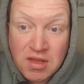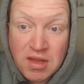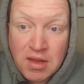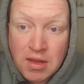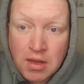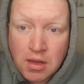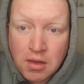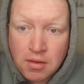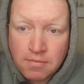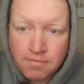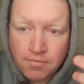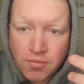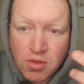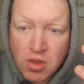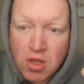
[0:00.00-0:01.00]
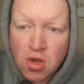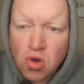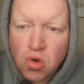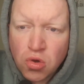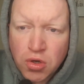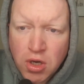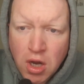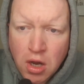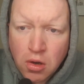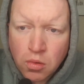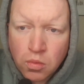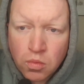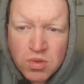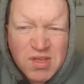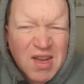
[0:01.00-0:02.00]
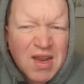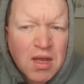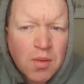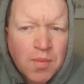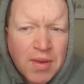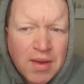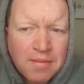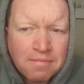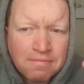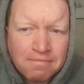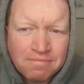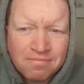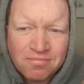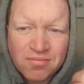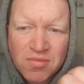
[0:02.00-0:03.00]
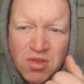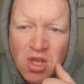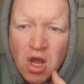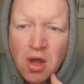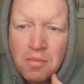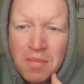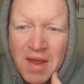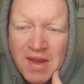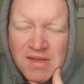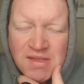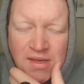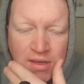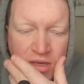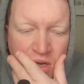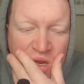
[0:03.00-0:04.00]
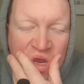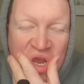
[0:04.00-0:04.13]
the audio was a little bit not amazing.